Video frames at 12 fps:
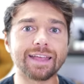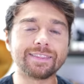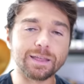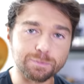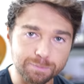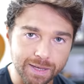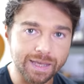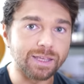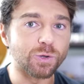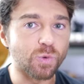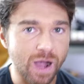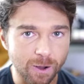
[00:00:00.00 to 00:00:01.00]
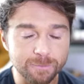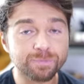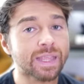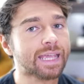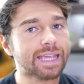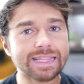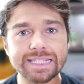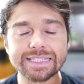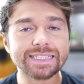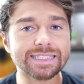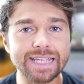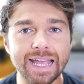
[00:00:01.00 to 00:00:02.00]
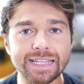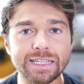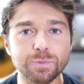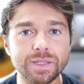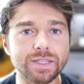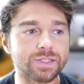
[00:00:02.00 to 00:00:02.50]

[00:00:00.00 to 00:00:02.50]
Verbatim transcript: and then pay you out. And that's exactly what